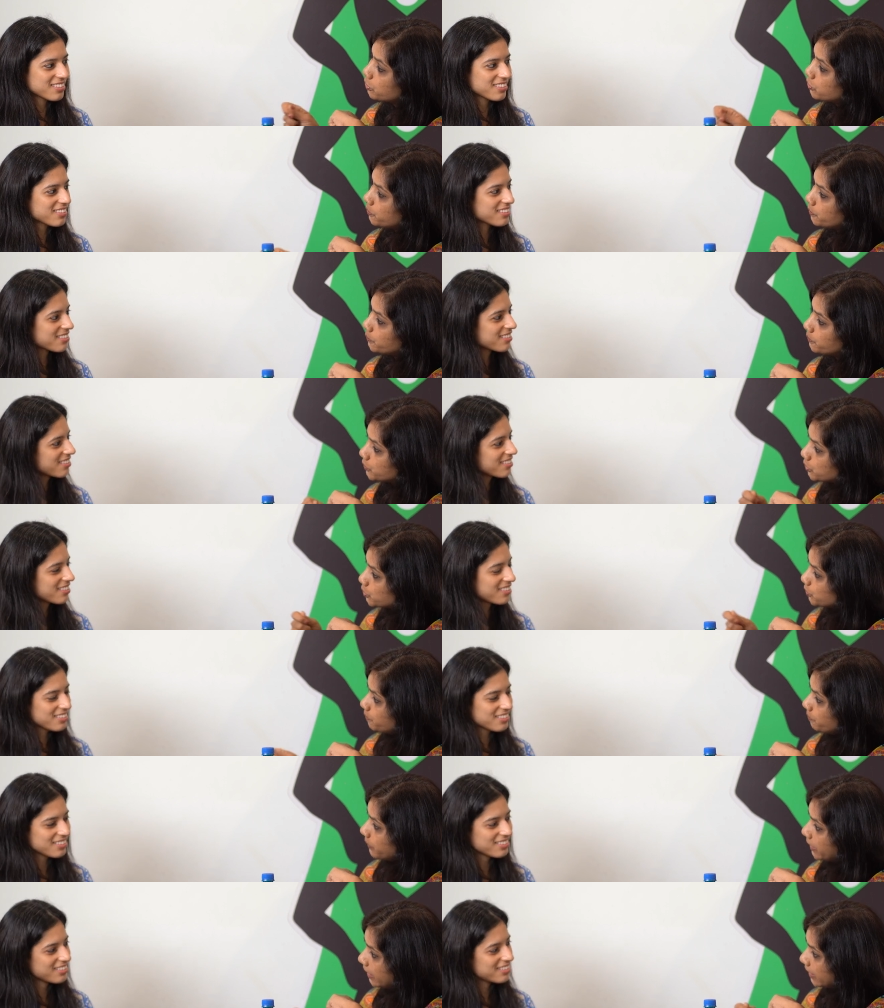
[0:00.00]
Speaker 1: you
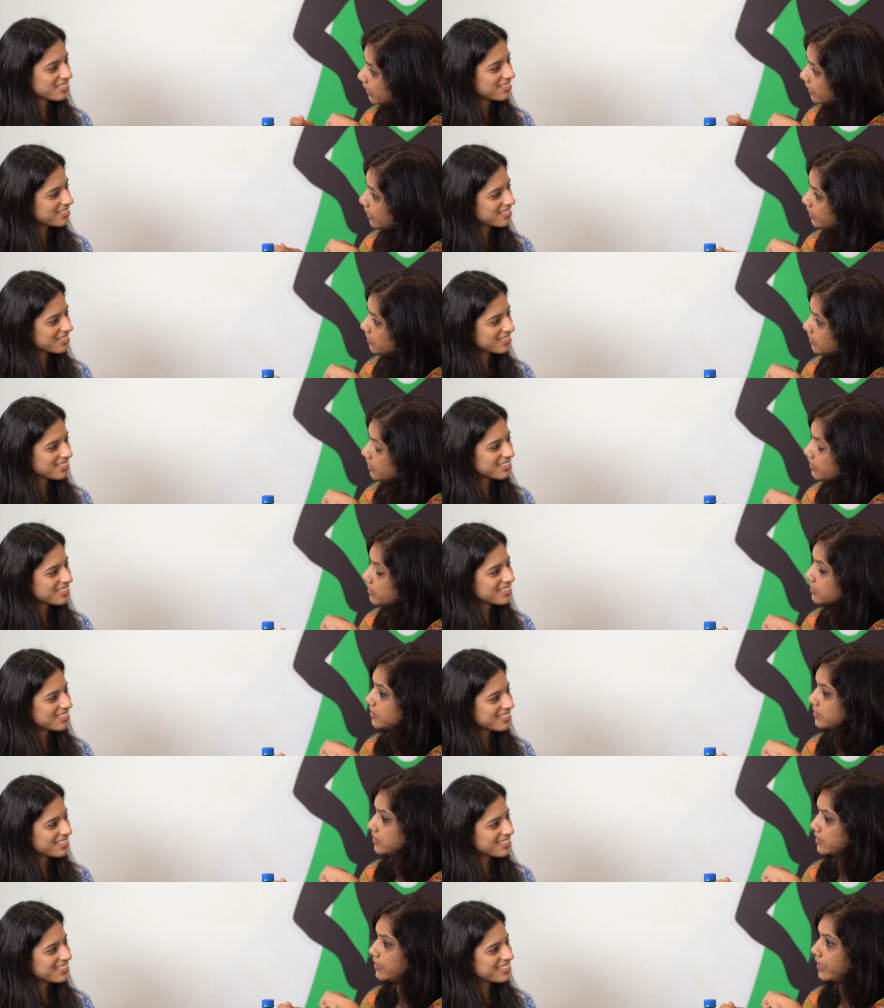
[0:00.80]
make it,
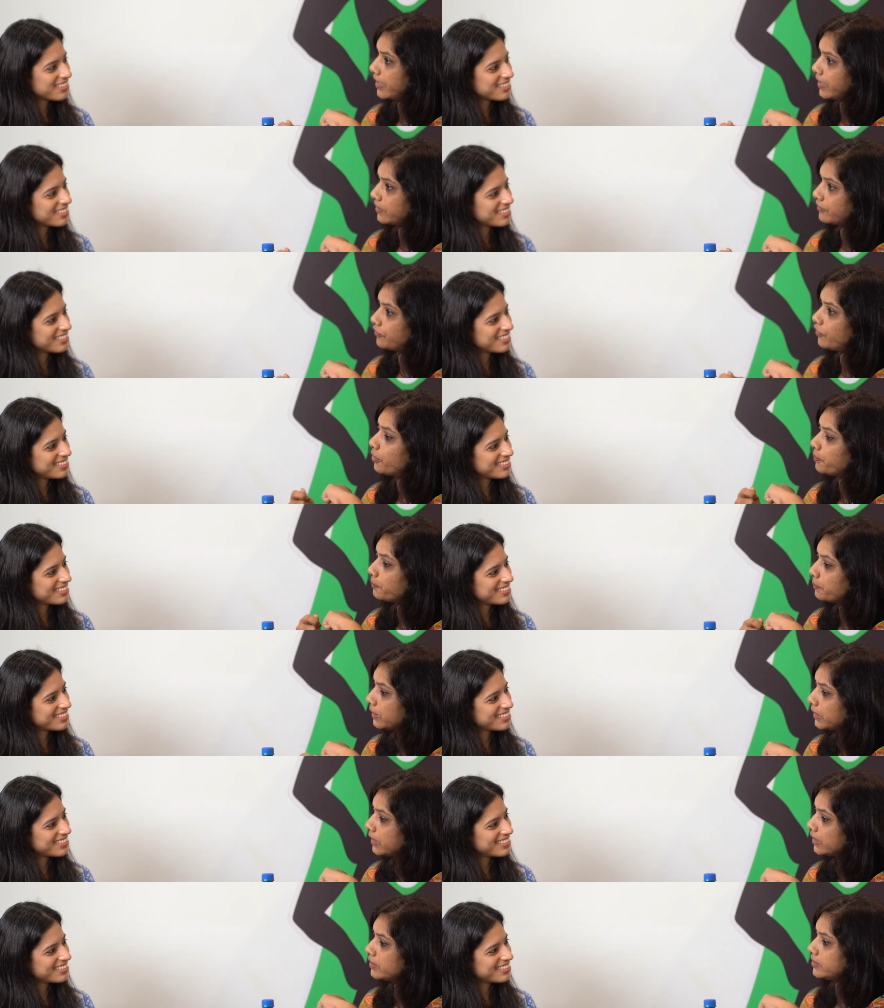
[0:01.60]
it's like for
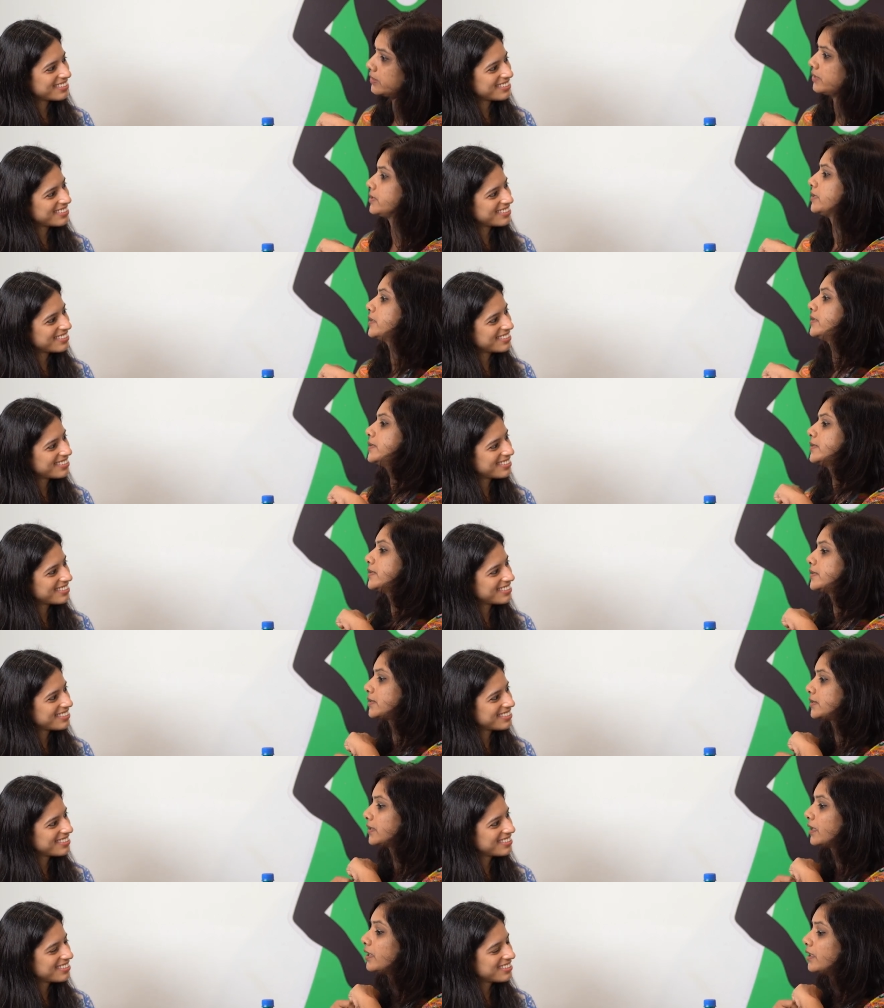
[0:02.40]
me, it is
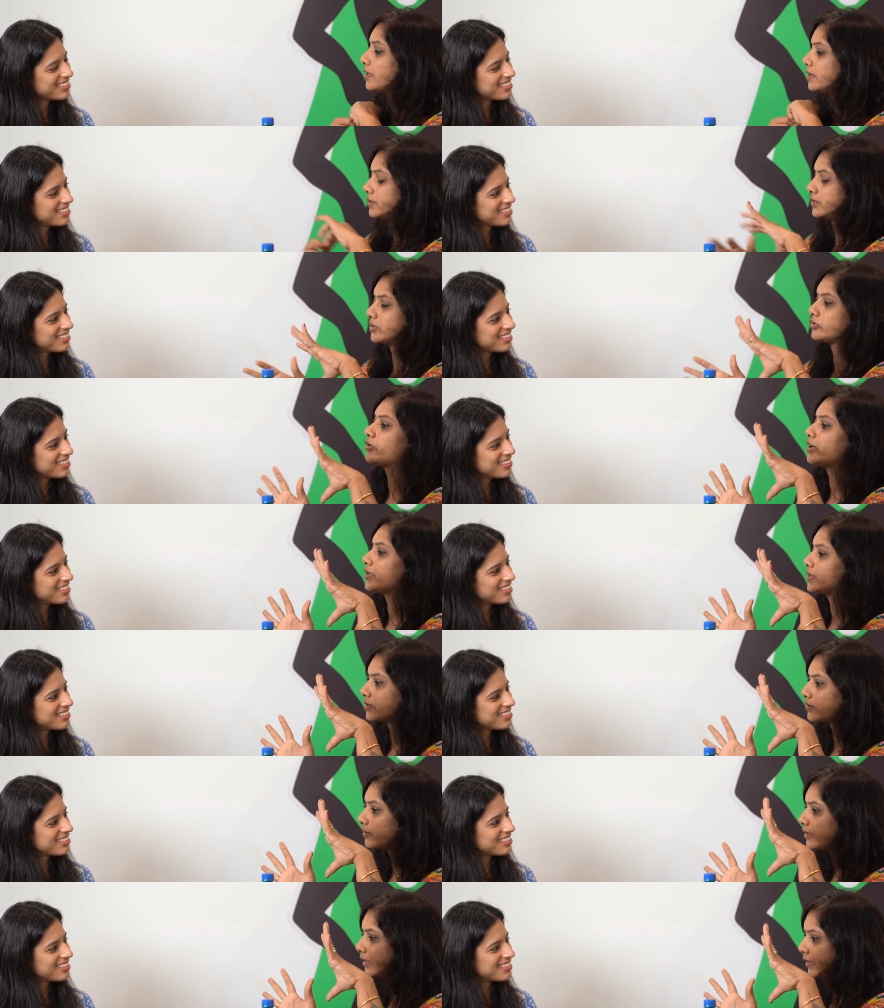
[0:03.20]

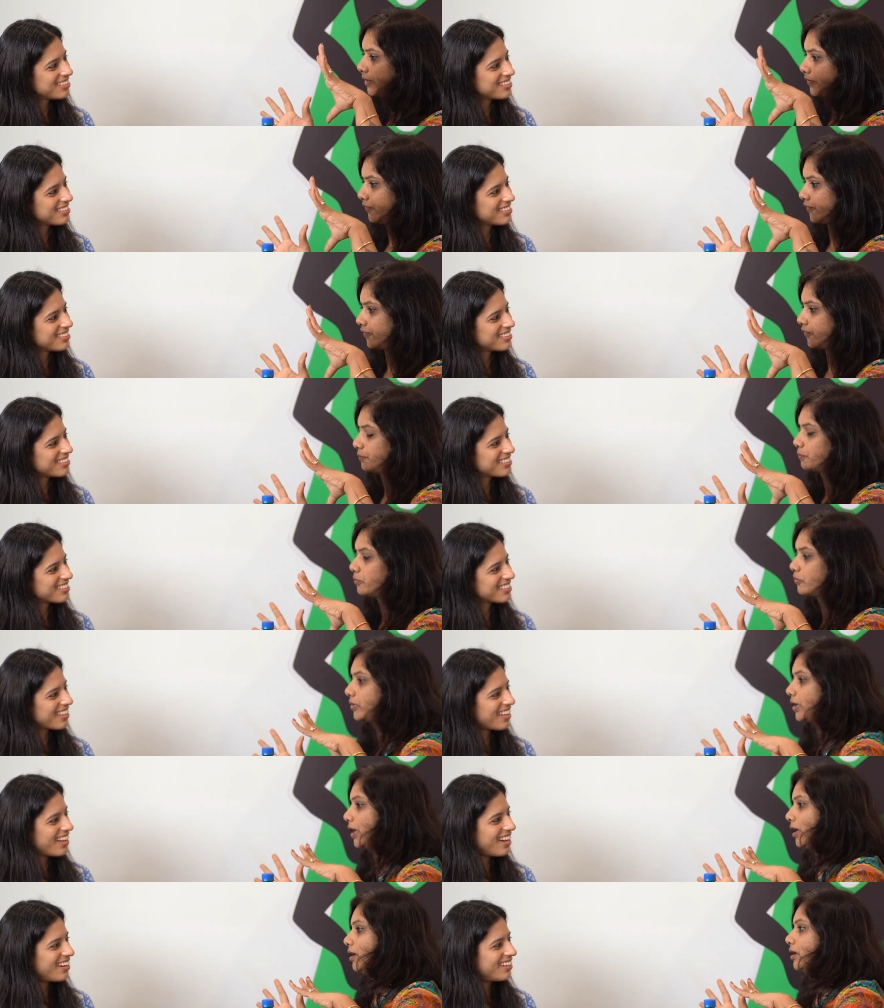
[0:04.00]
stress relief.
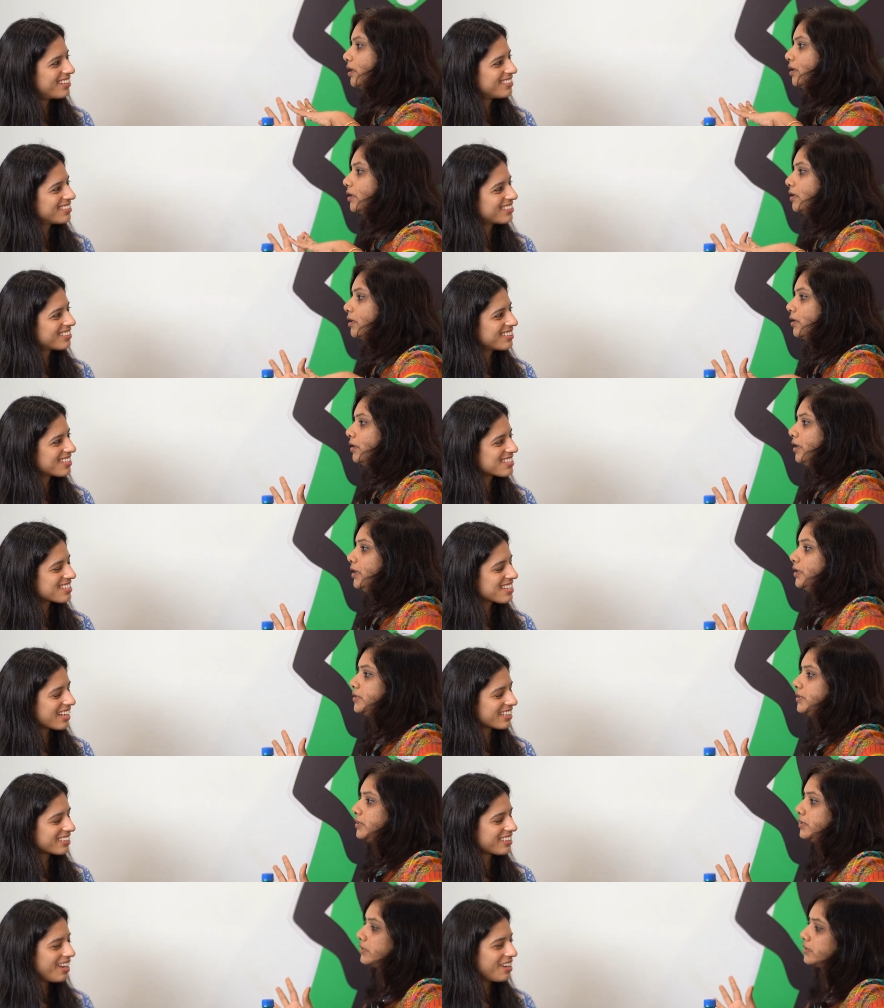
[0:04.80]
Speaker 2: Yeah, yeah. it's
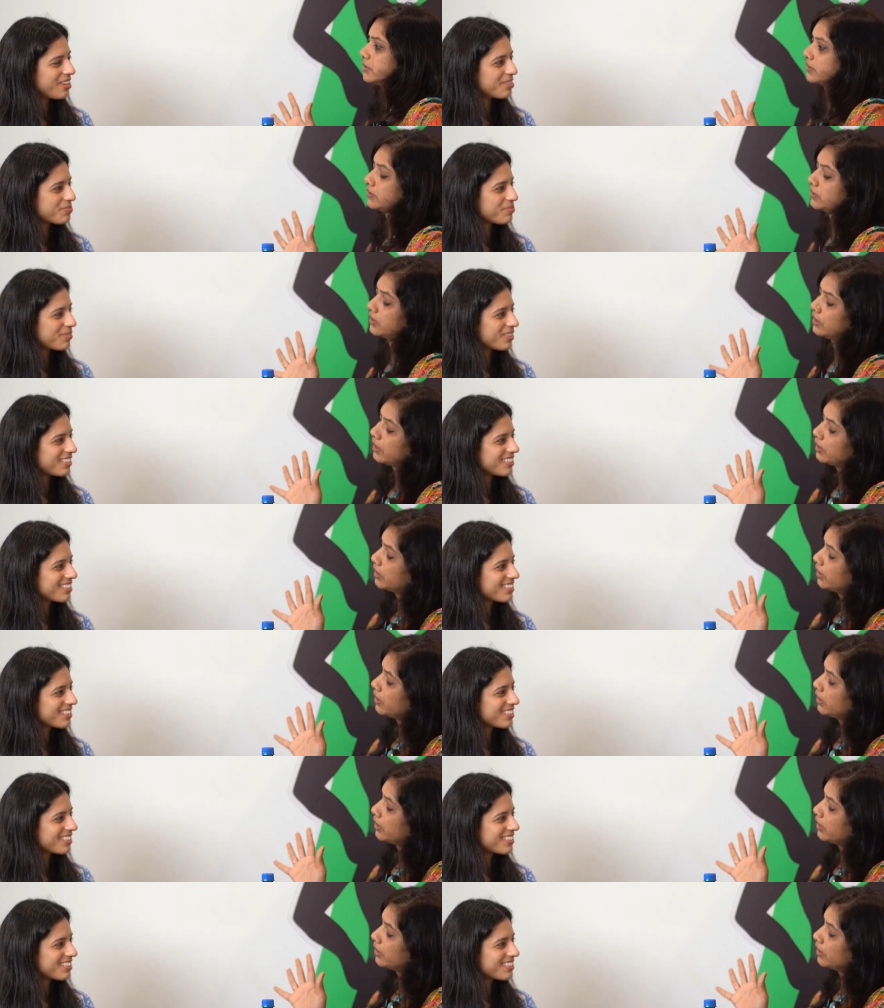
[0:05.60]
it like is, therapy.